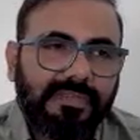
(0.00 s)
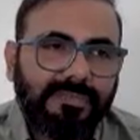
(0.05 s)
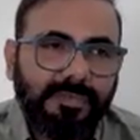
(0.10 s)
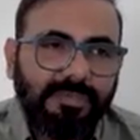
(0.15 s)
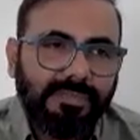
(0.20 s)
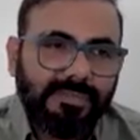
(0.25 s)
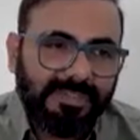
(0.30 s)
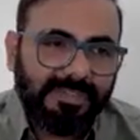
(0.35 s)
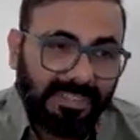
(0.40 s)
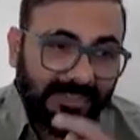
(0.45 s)
the
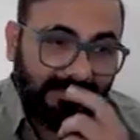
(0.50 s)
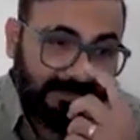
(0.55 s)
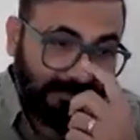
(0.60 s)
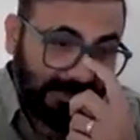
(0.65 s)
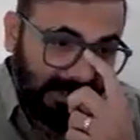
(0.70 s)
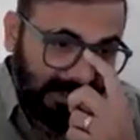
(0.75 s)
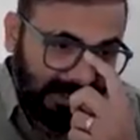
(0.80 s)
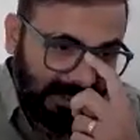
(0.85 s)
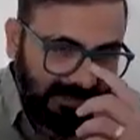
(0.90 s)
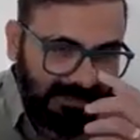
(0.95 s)
sports teams
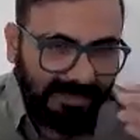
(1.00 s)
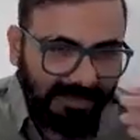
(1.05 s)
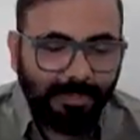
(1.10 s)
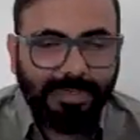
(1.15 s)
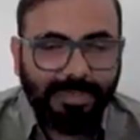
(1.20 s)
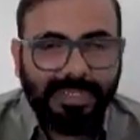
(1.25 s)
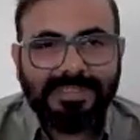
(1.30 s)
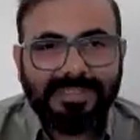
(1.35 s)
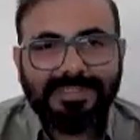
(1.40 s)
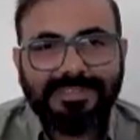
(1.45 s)
work is
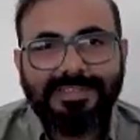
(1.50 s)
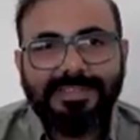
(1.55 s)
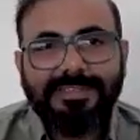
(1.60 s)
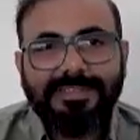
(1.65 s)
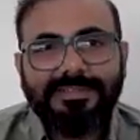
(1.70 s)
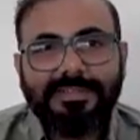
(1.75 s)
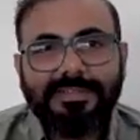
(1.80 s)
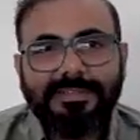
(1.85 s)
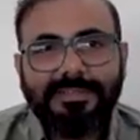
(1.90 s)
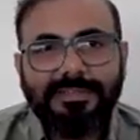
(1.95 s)
during the
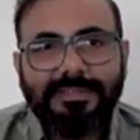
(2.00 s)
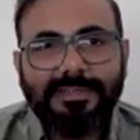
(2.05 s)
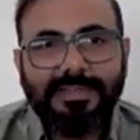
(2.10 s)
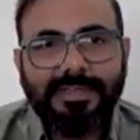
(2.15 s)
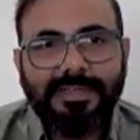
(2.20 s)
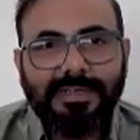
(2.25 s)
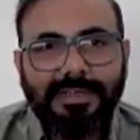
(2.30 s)
season,